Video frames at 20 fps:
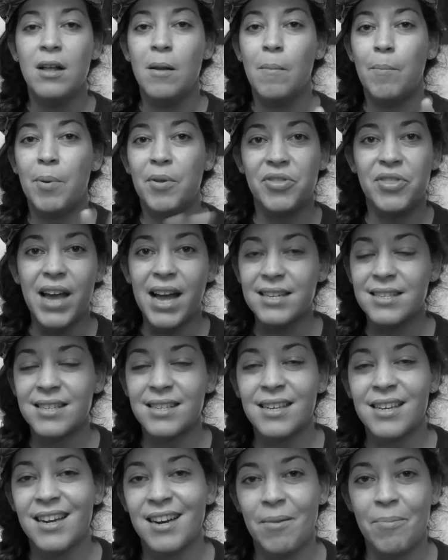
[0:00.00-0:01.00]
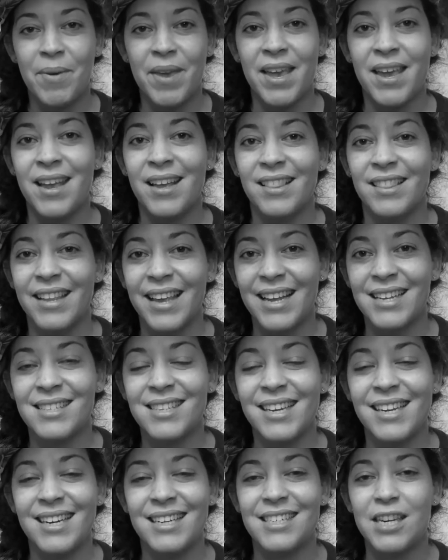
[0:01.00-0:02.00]
but that's going to be linked
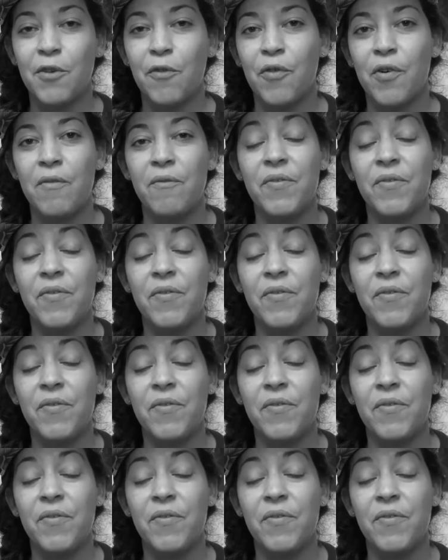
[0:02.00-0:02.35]
in a different